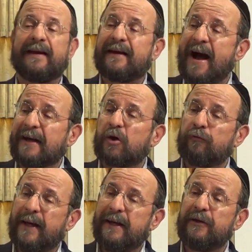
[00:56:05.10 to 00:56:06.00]
that God
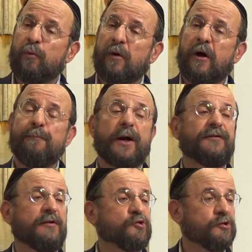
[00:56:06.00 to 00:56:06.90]
created the world
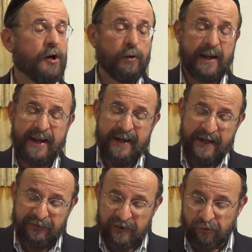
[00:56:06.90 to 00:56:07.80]
because it showed
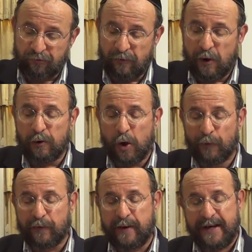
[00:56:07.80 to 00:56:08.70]
his control
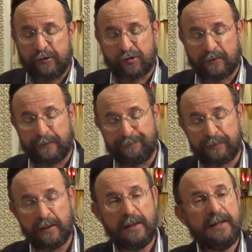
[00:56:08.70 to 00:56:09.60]
over nature.
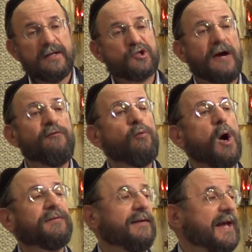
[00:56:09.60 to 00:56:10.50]

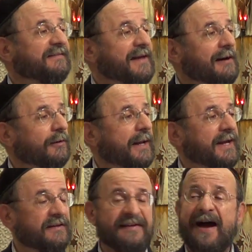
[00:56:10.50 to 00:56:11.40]
Shavuot, the next
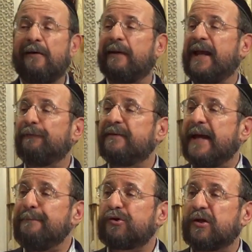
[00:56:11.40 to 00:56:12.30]
holiday, is the holiday of
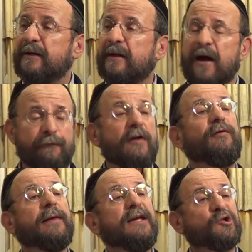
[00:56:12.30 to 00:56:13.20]
redemption, of
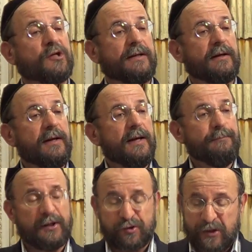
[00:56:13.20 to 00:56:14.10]
revelation,
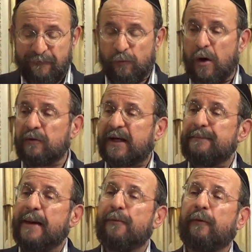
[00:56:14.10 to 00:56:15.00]
because Shavuot
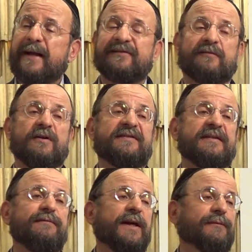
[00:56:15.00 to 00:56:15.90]
commemorates the
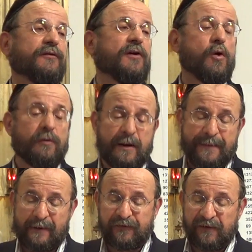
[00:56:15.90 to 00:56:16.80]
receiving of the Torah
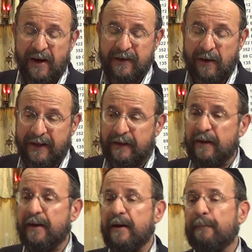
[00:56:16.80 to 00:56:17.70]
at Mount Sinai.
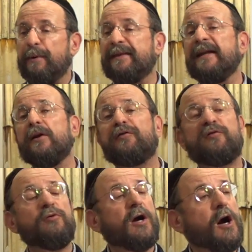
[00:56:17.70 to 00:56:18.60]
But then
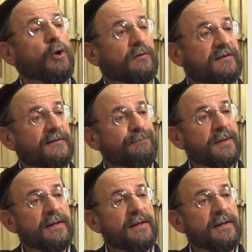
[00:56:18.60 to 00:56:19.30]
there's Sukkot,